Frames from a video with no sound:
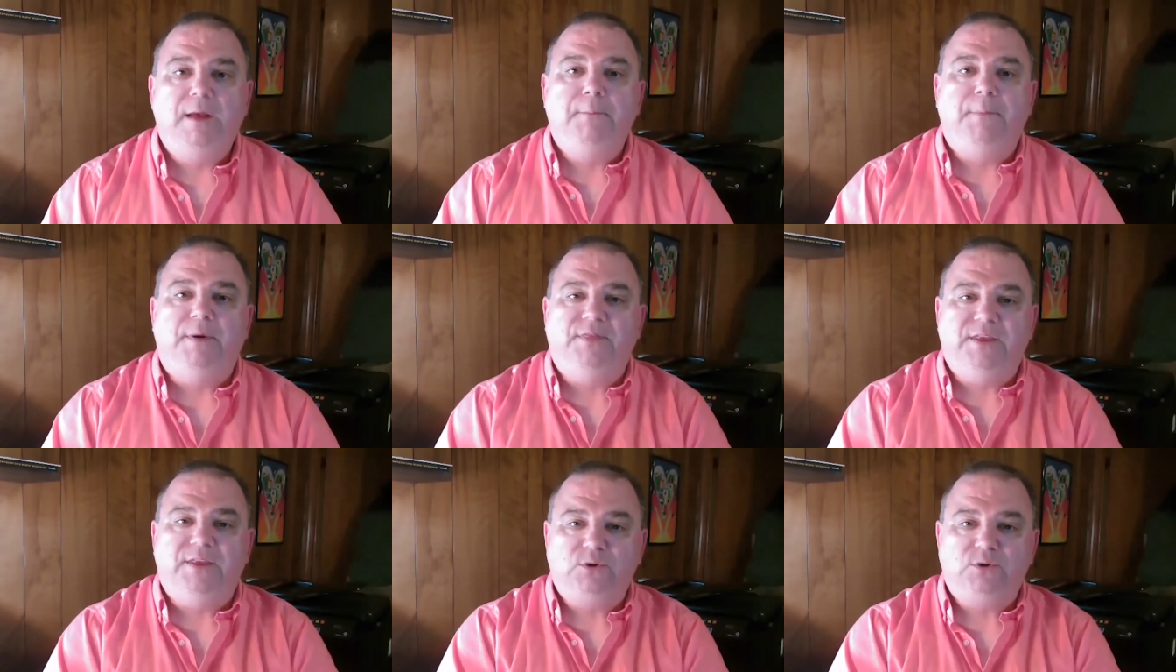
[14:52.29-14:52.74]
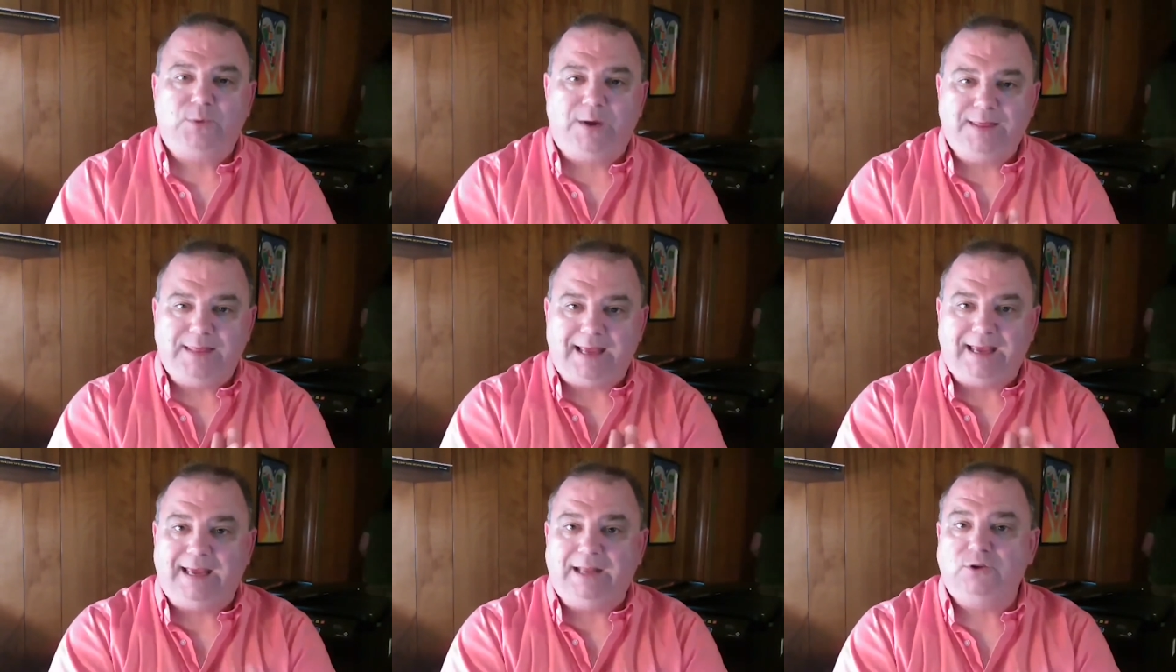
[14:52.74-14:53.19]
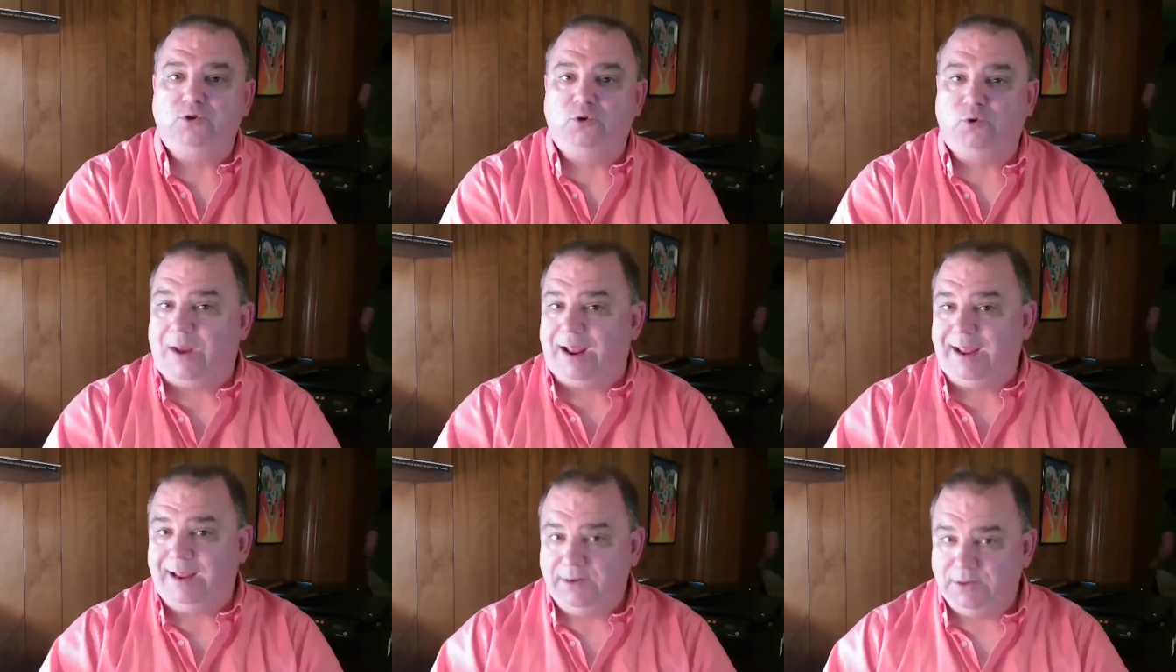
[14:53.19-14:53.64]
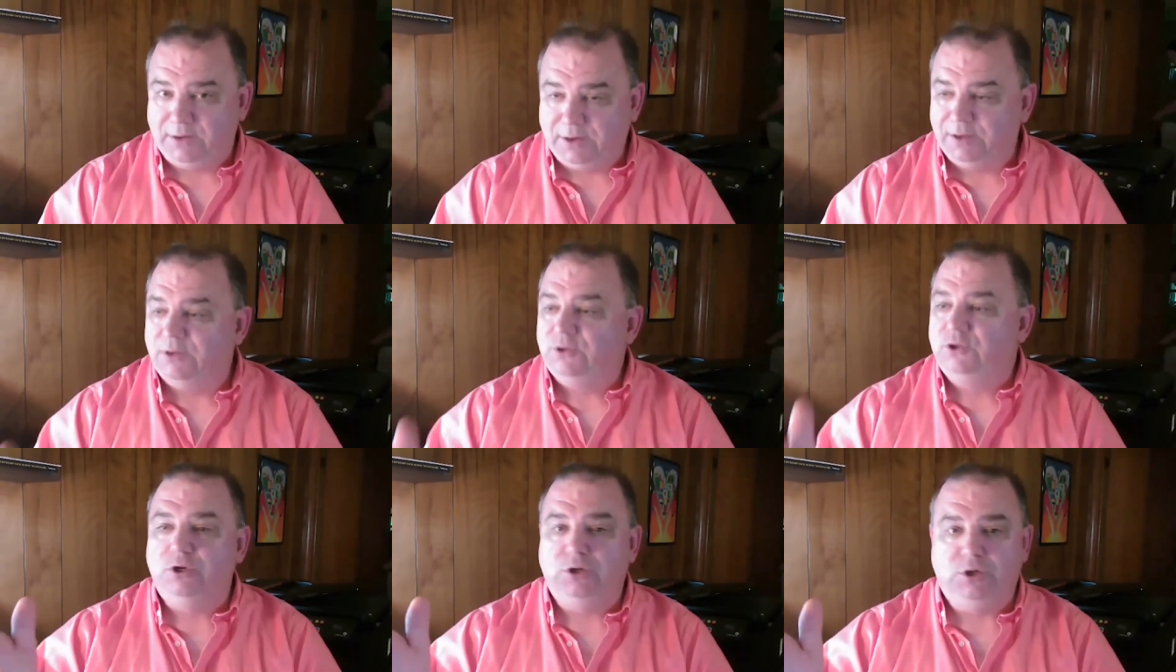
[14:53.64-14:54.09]
but this way they get trained
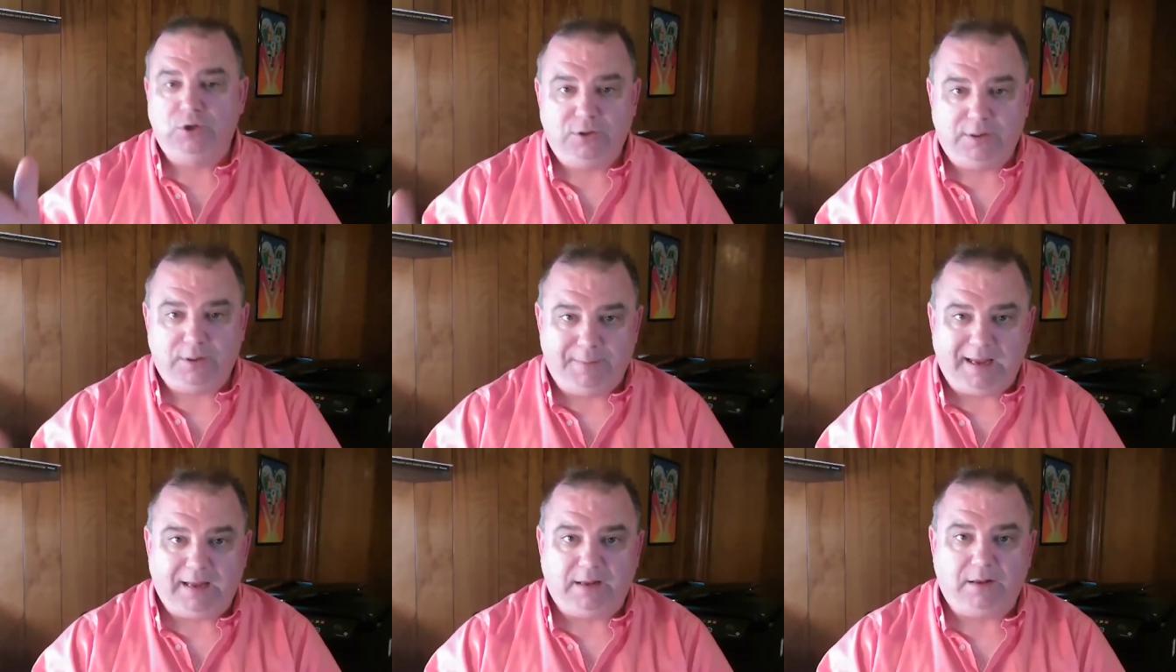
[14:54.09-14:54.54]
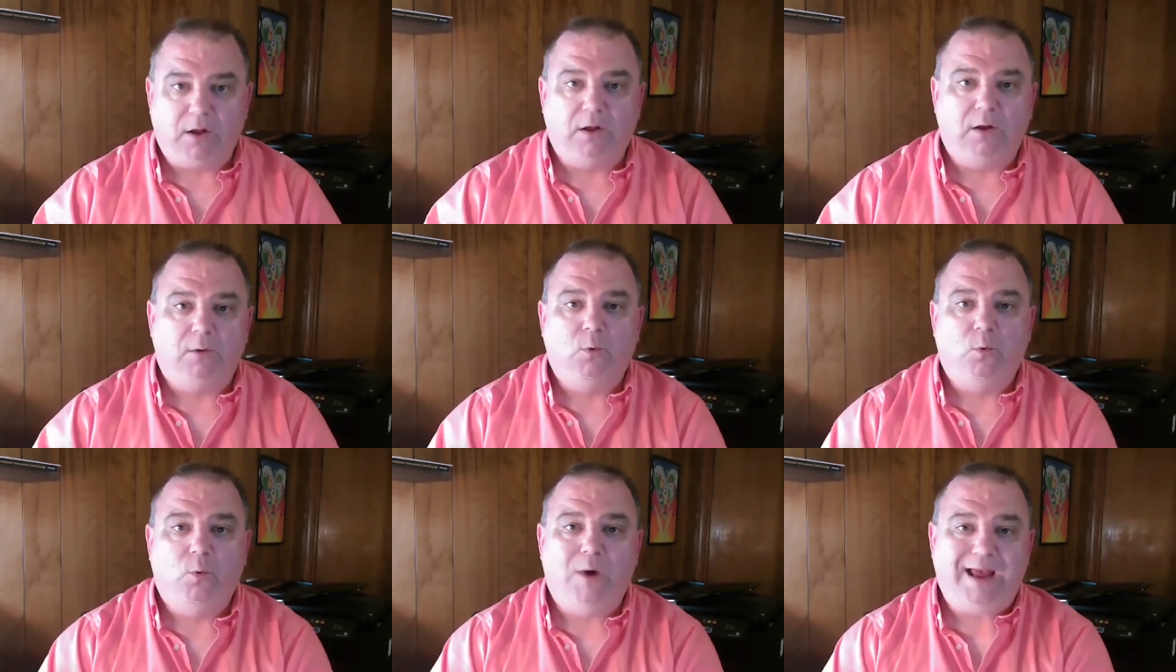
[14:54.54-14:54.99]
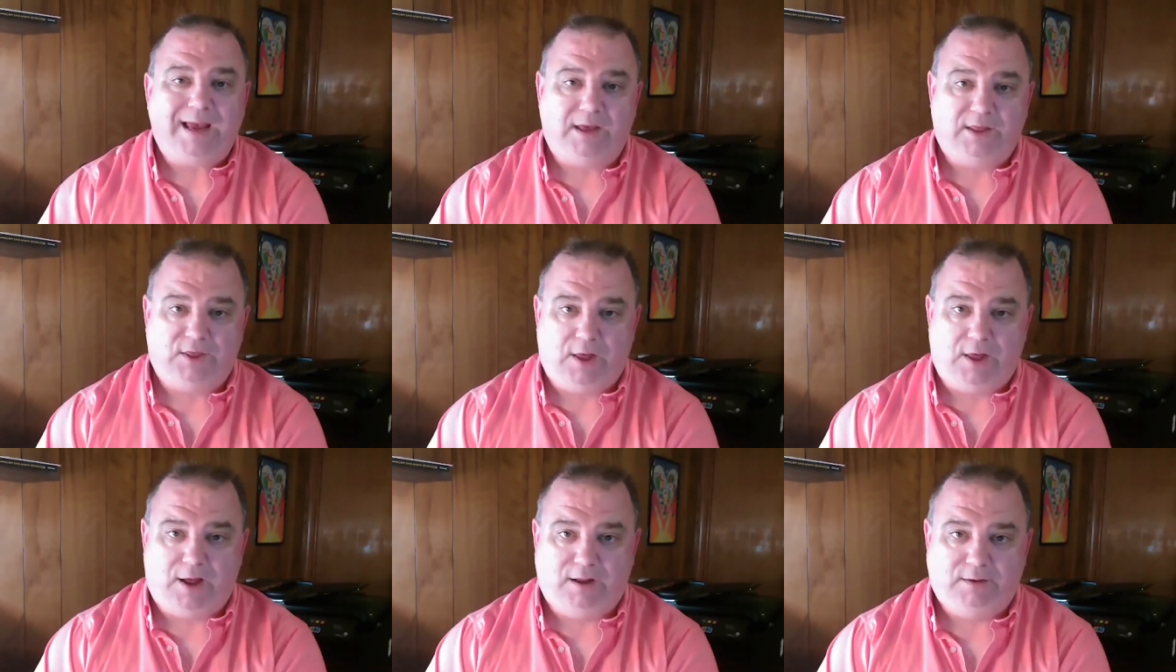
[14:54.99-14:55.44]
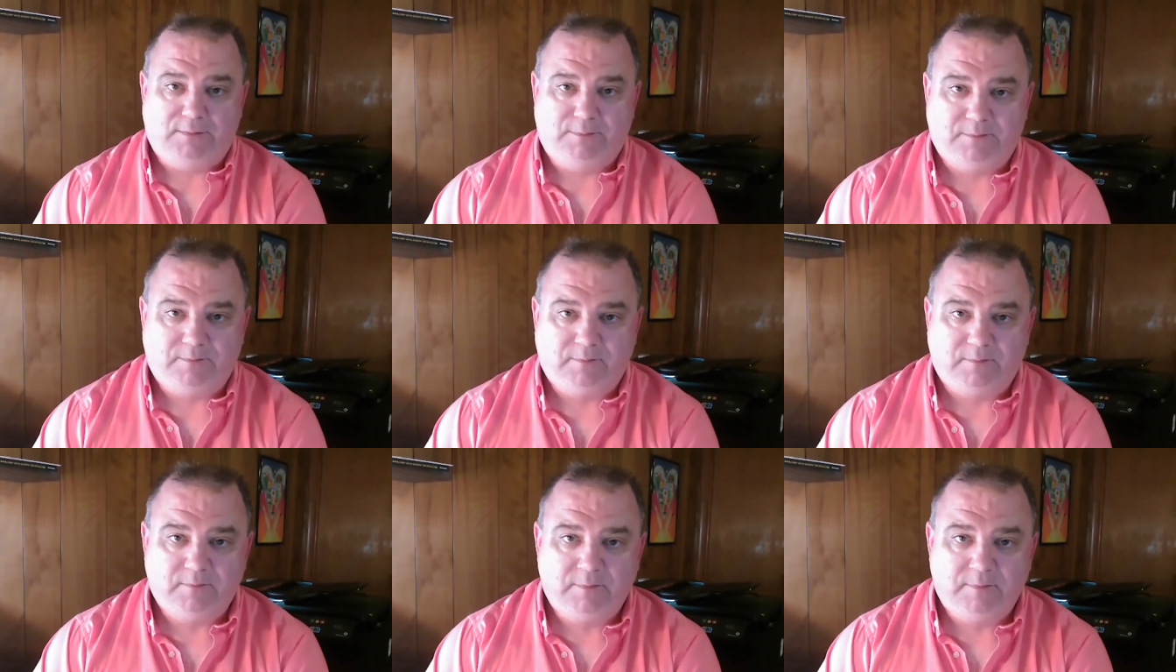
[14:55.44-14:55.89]
to do the big
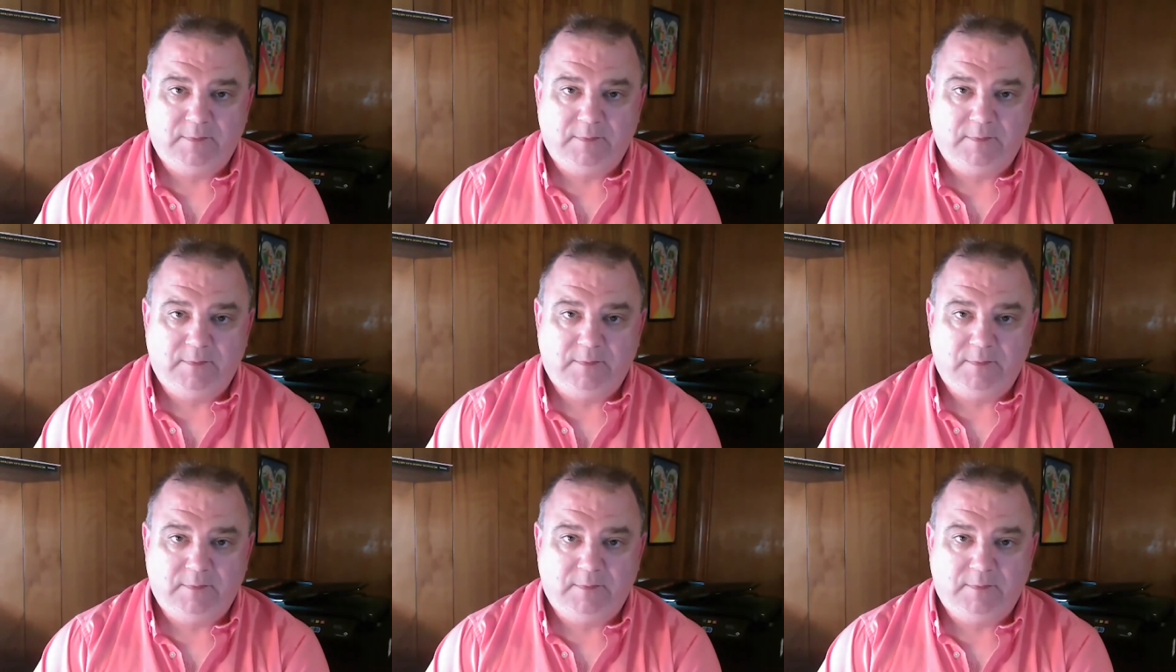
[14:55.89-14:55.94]
Wakeathon.